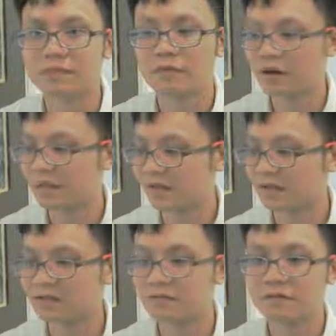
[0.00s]
What
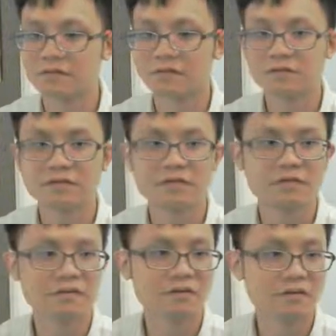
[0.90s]
metal?
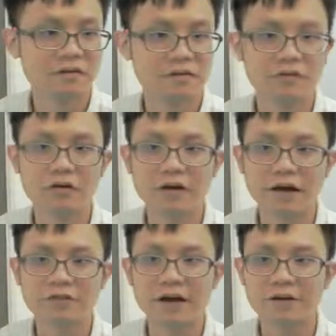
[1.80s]
You go
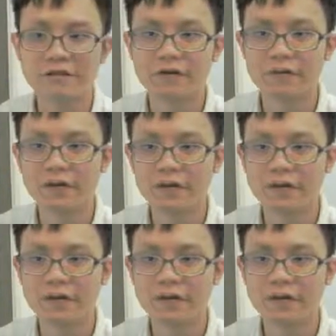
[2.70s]
and find for me.